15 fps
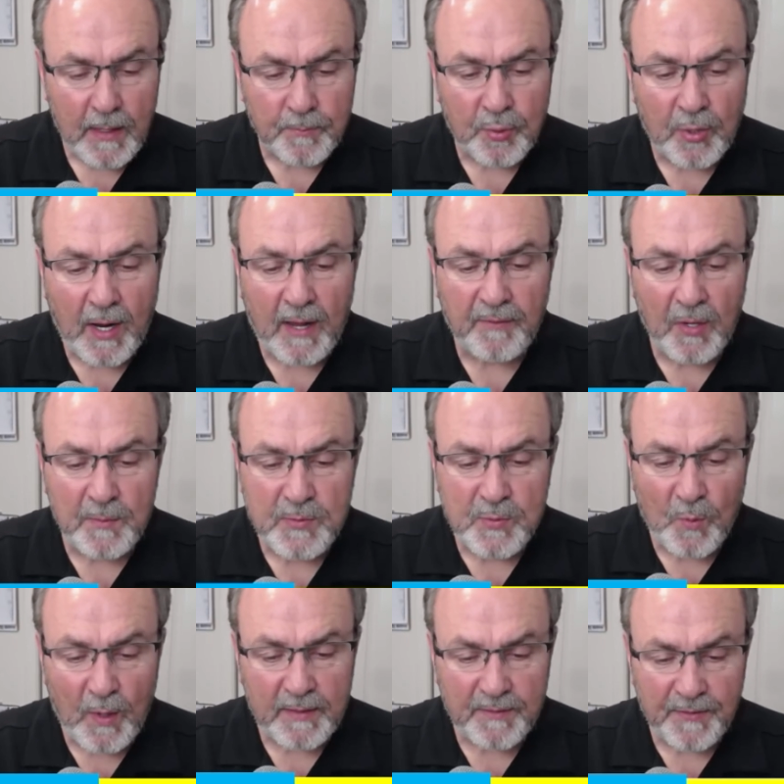Proverbs
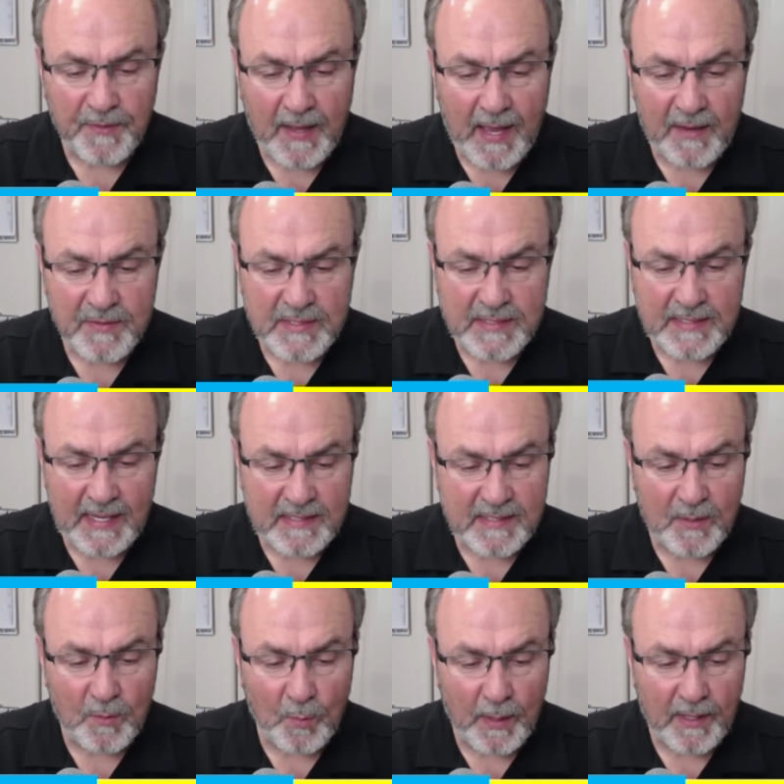1:5 states
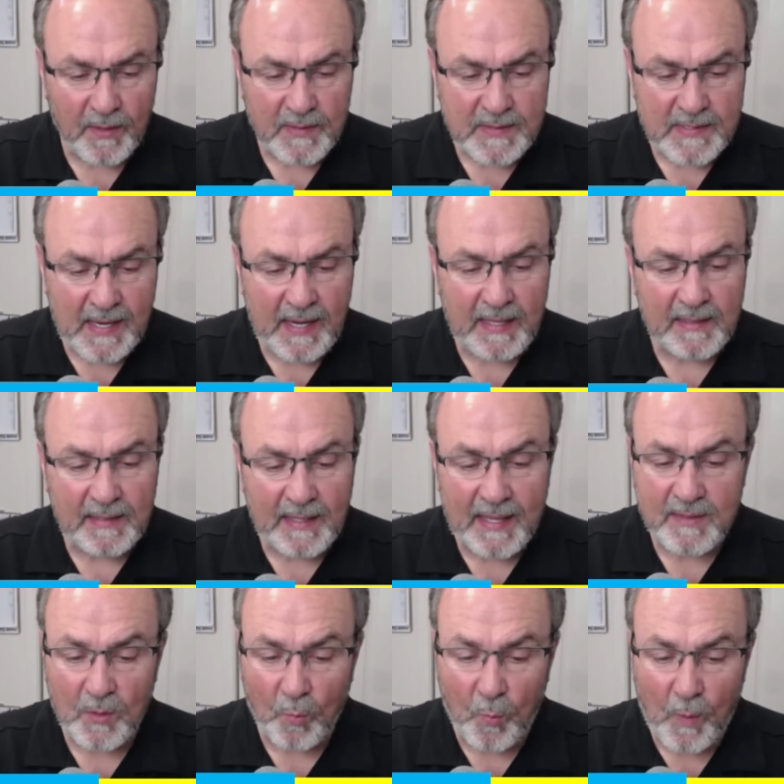it well, saying,
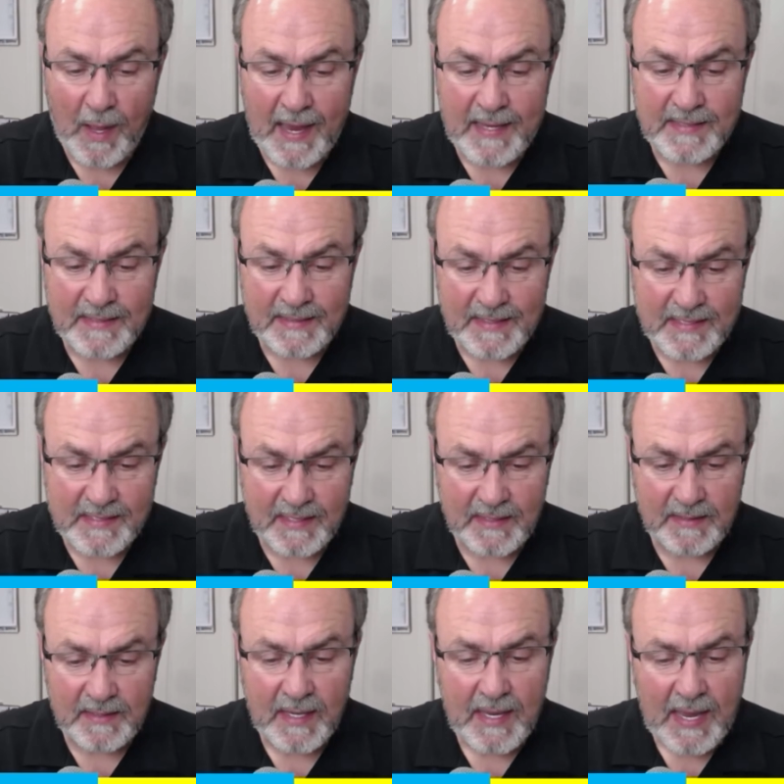"Let the wise
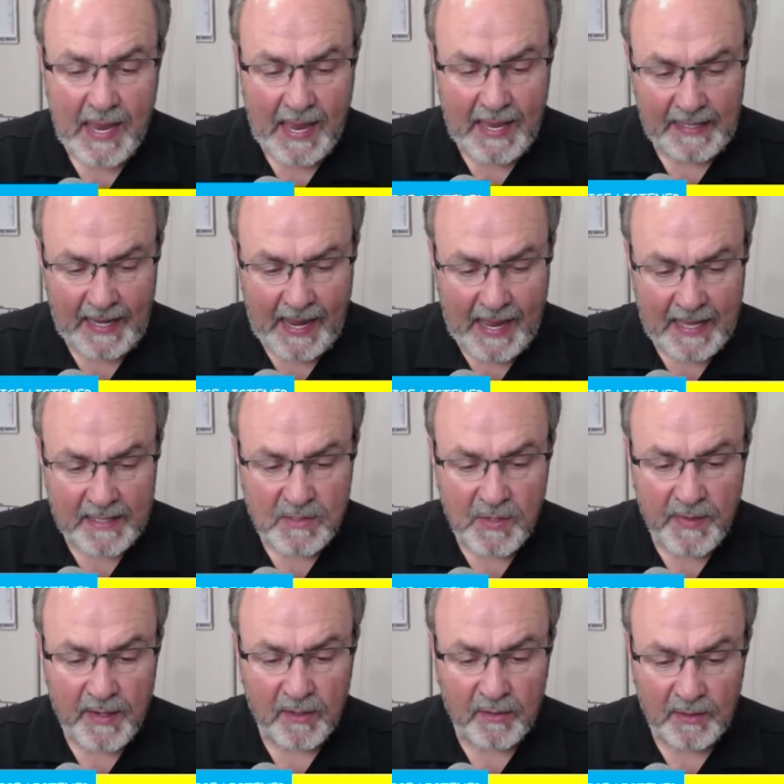listen and add to
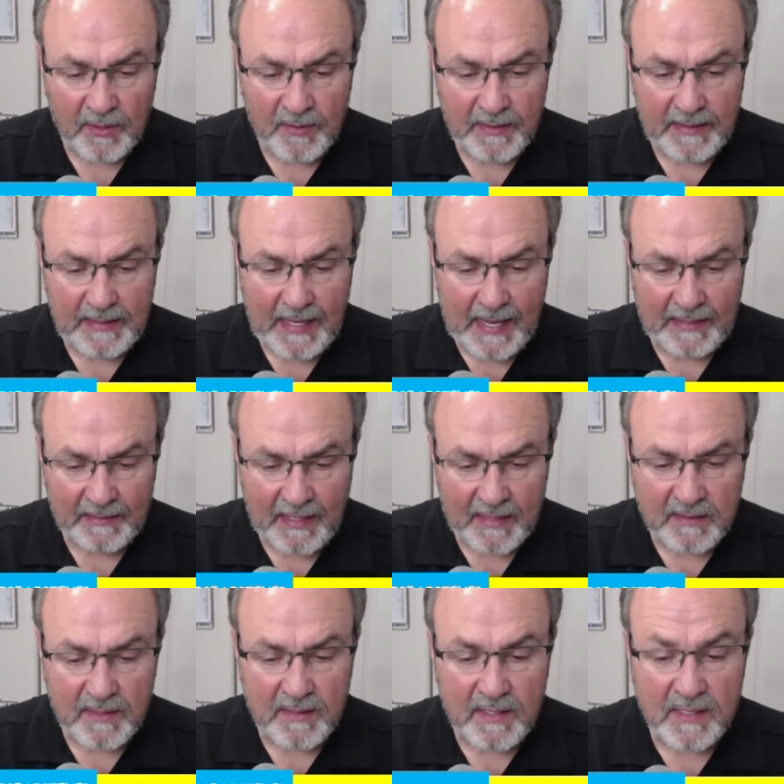their learning, and
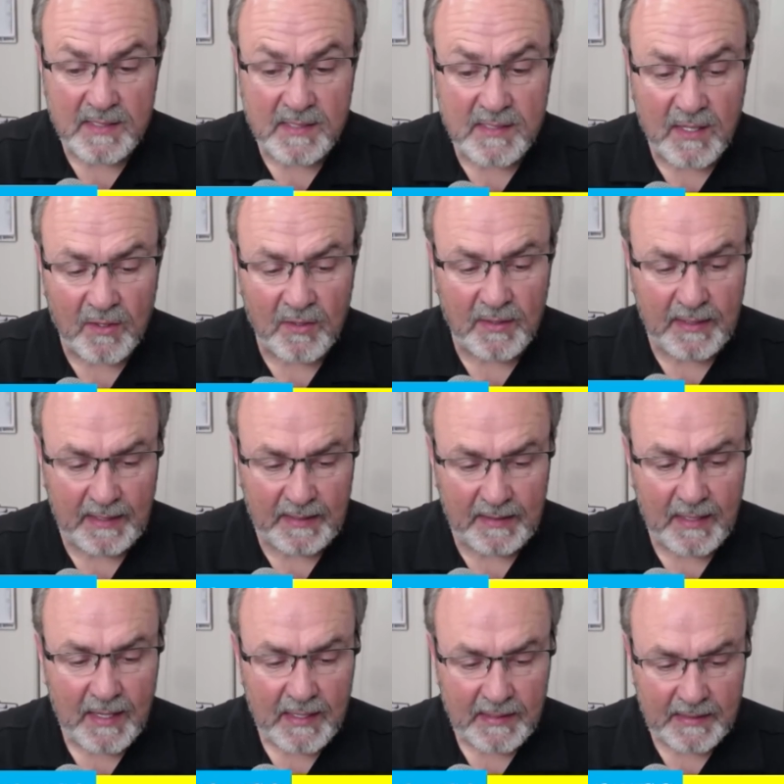let the
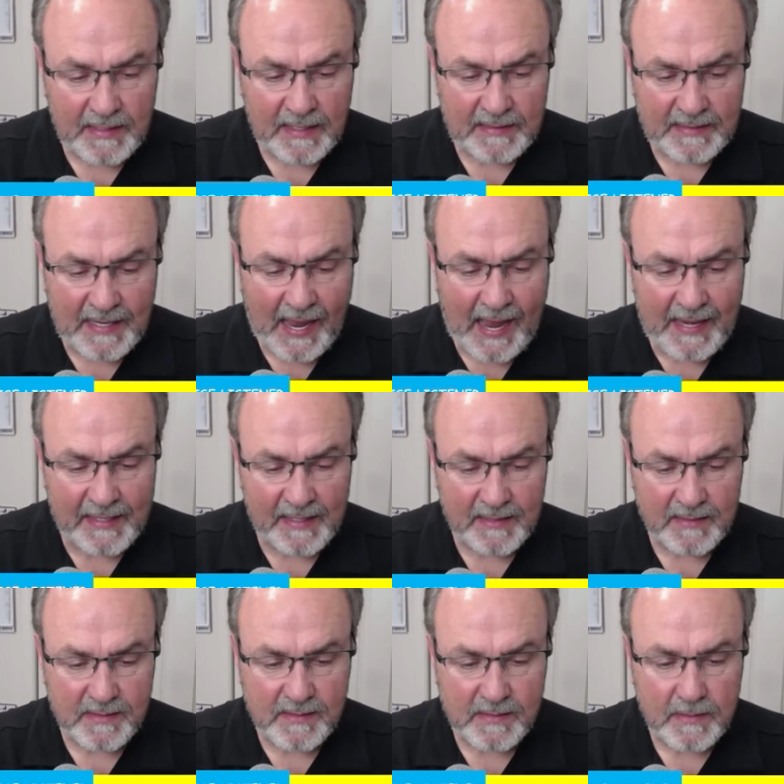discerning get
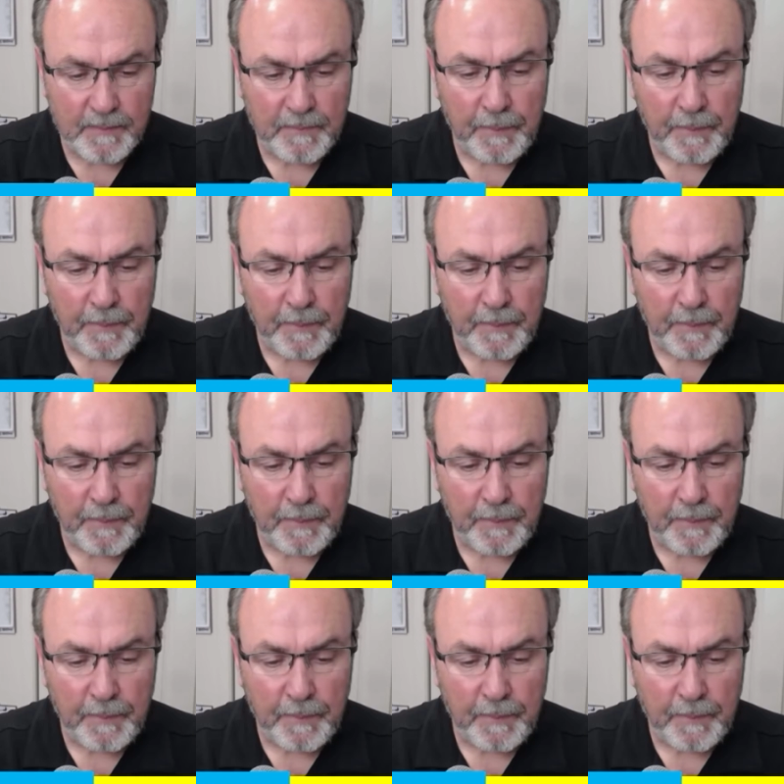guidance."